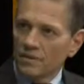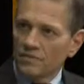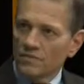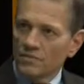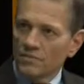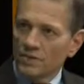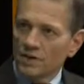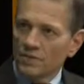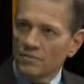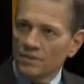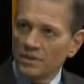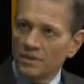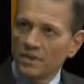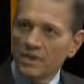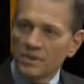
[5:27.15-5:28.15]
from
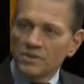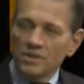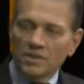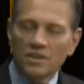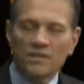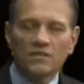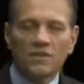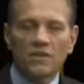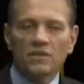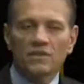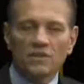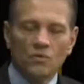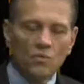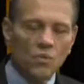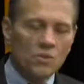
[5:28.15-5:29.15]
becoming
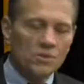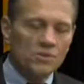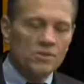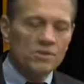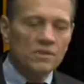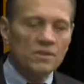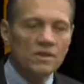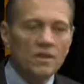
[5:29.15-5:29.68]
significantly worse.